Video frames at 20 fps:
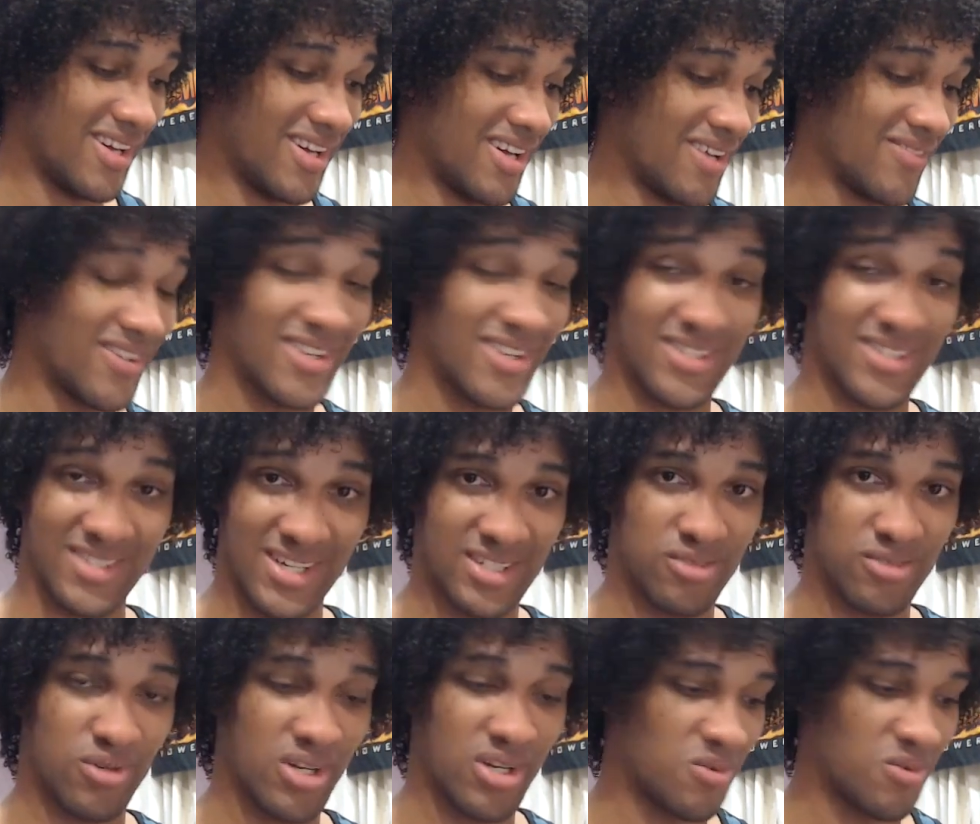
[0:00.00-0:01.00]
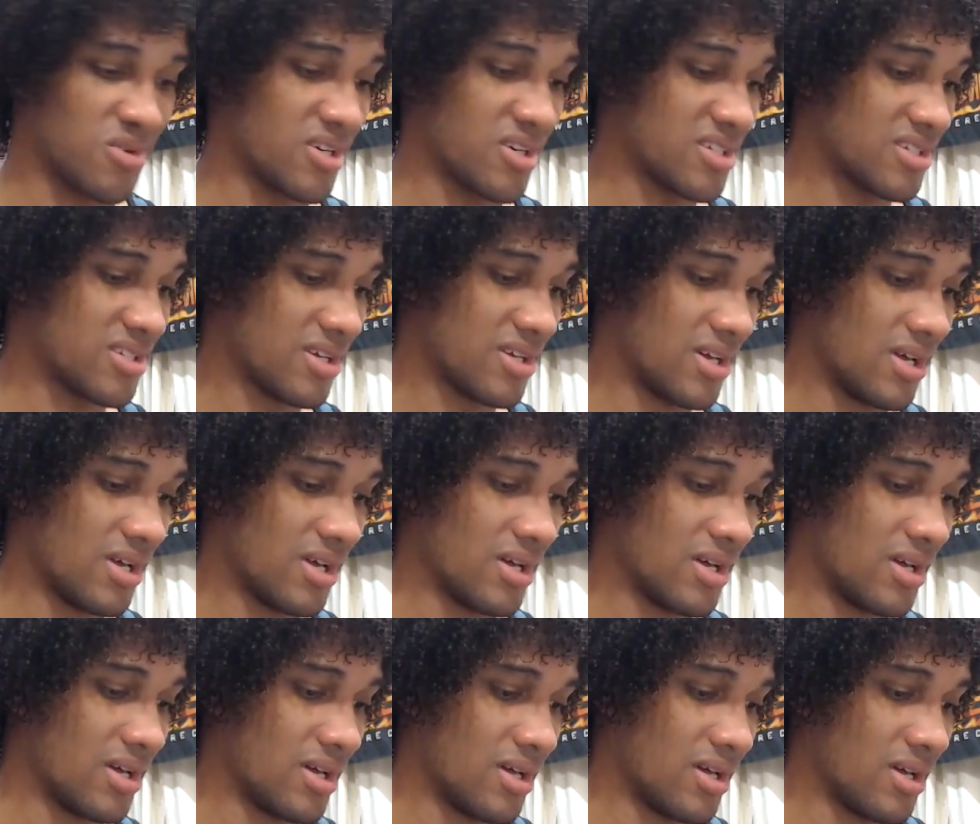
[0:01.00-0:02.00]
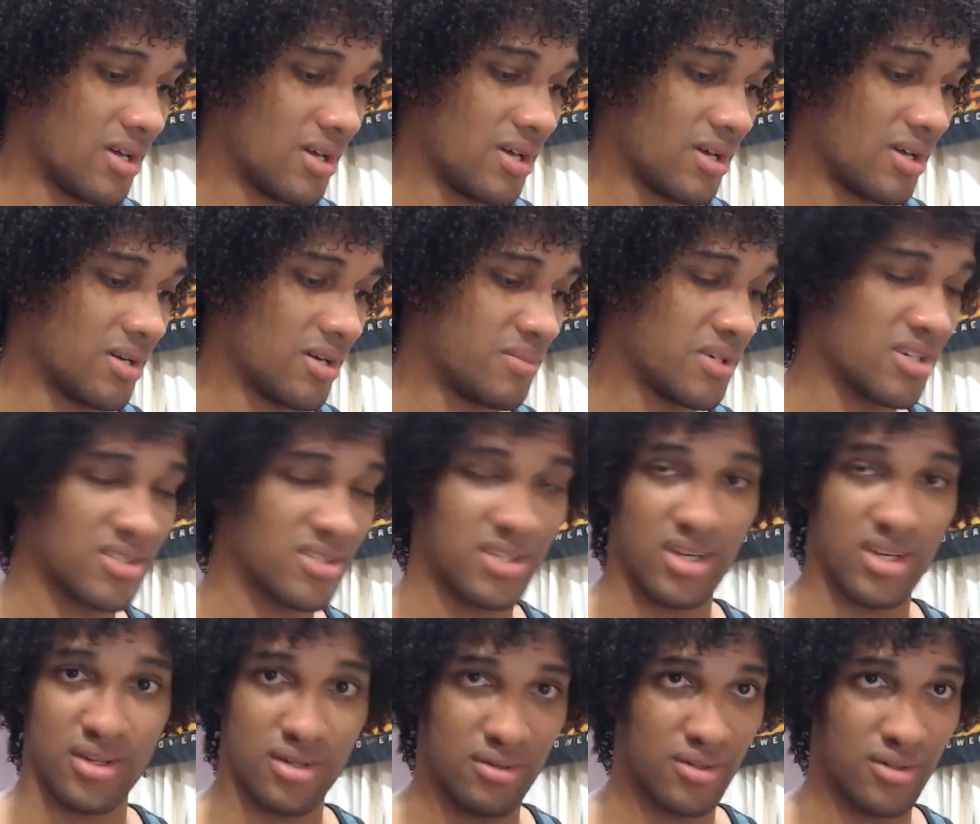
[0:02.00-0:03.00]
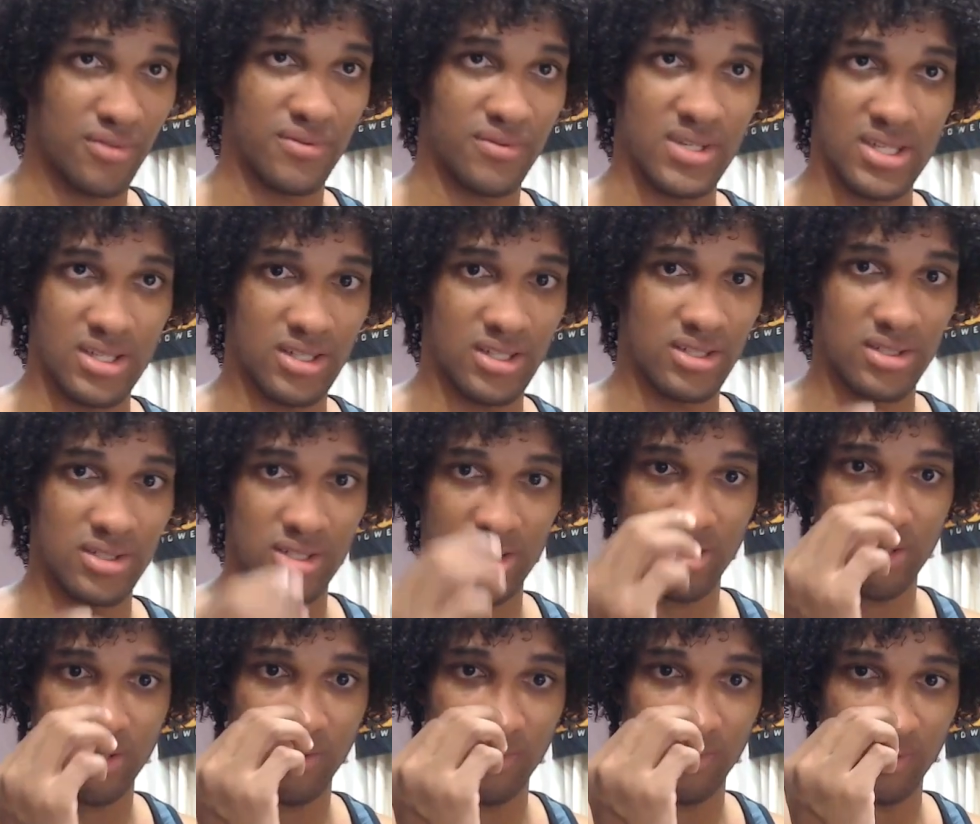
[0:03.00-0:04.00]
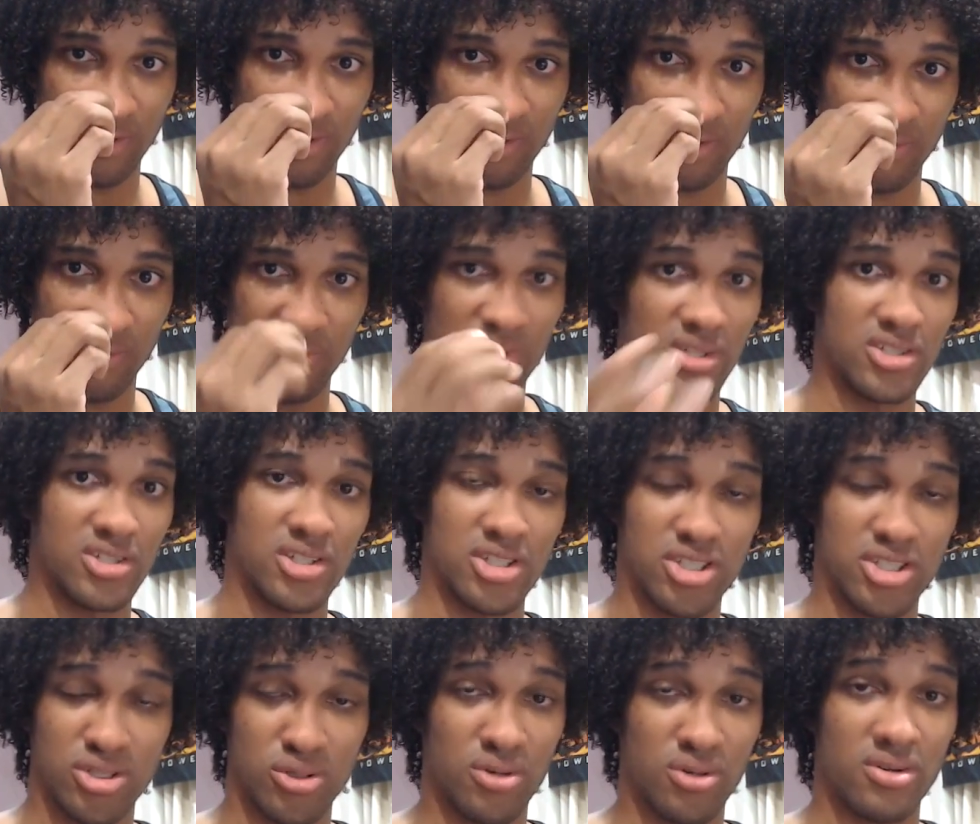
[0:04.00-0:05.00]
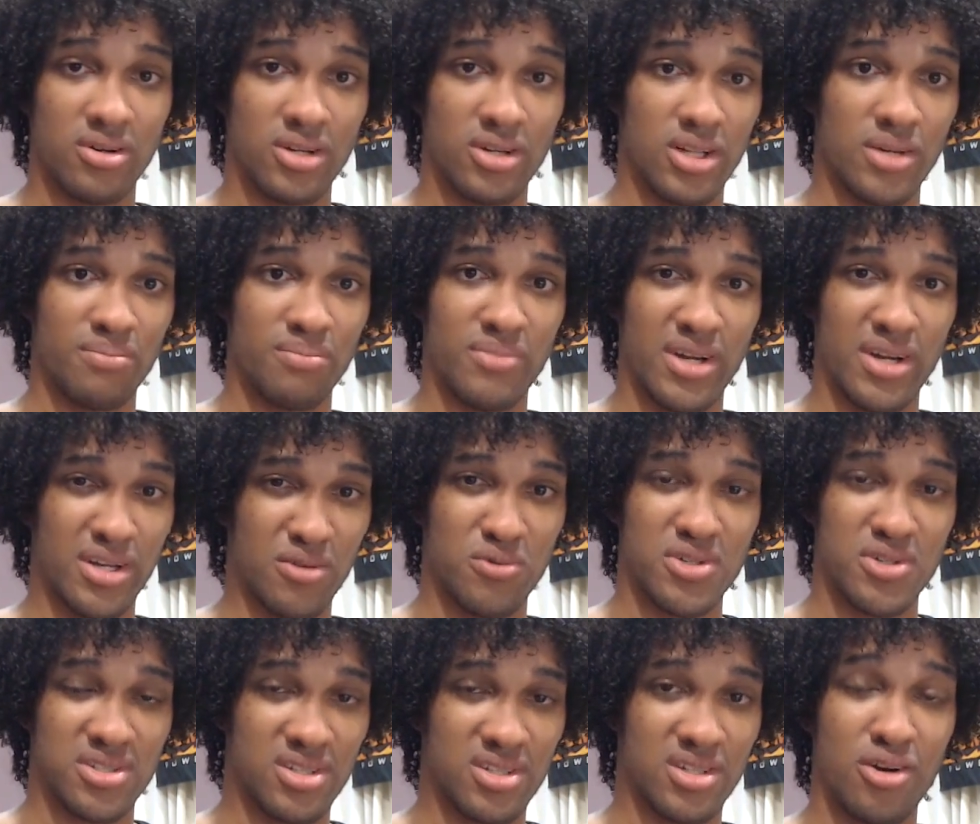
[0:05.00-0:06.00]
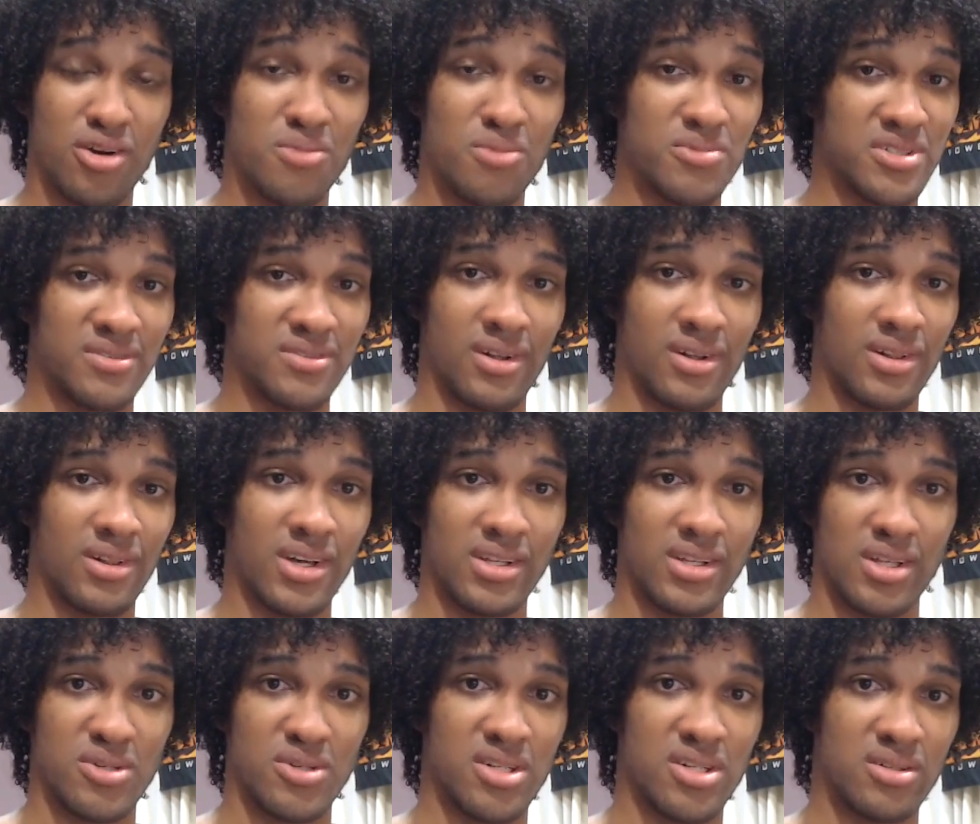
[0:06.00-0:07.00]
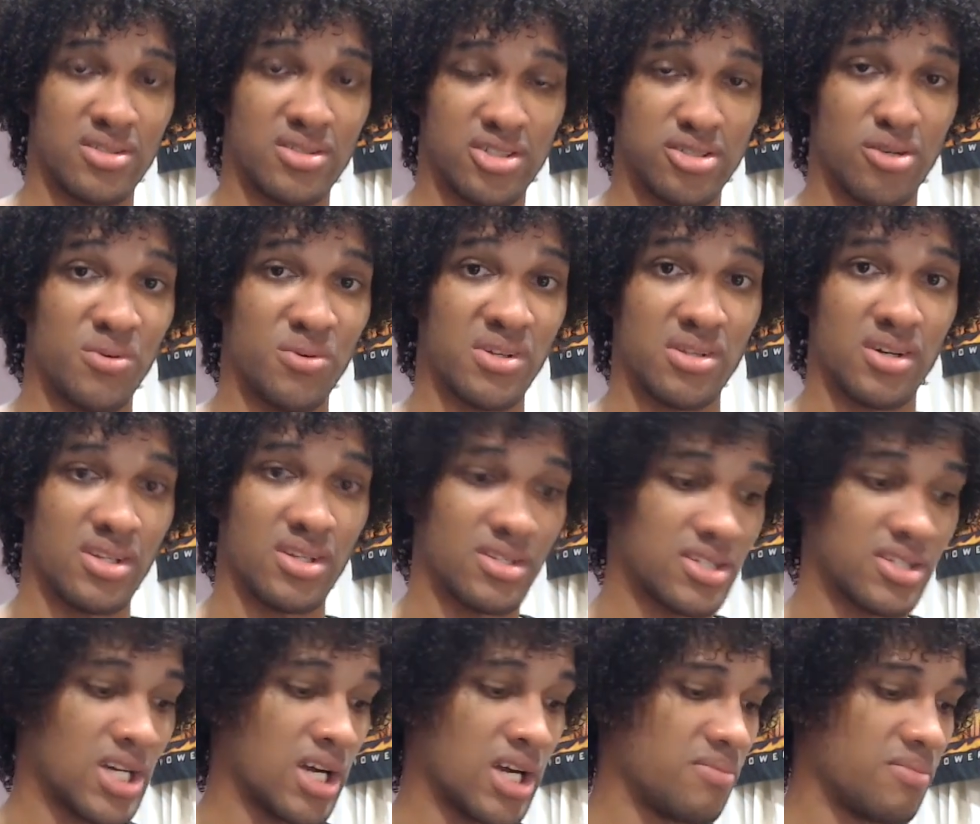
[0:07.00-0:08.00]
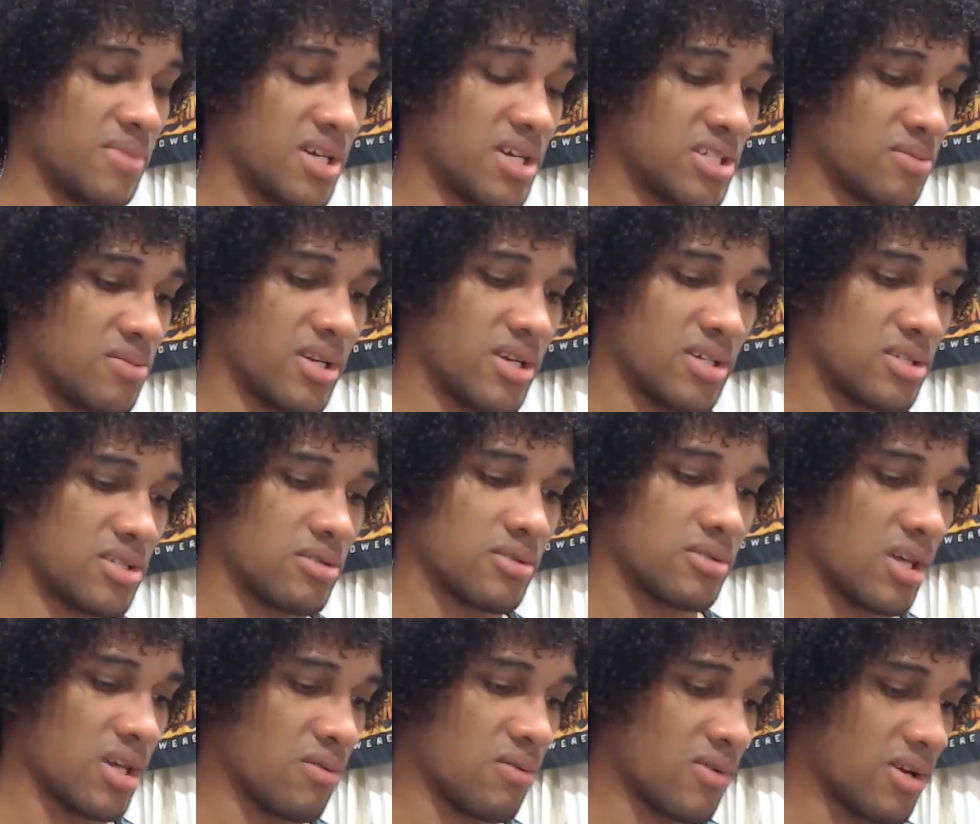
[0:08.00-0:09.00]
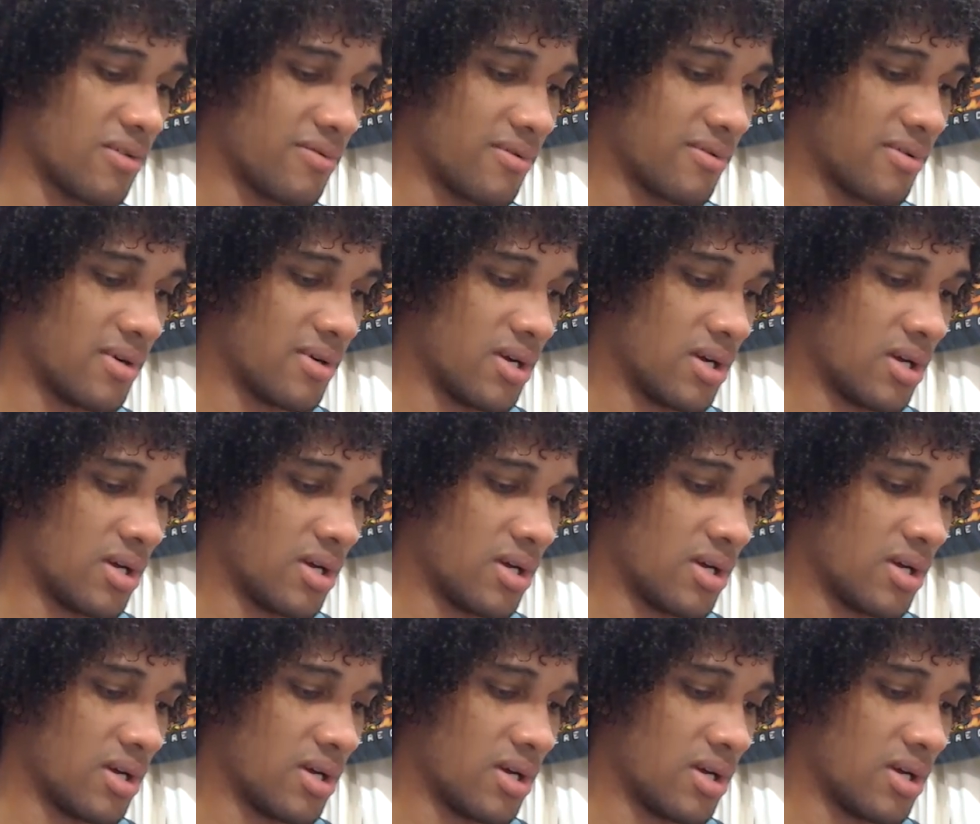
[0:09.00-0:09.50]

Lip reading: Because that's what it was. Because they could have easily just shown a shorter clip, but it almost felt like they were showing the entire match. But it's okay, whatever.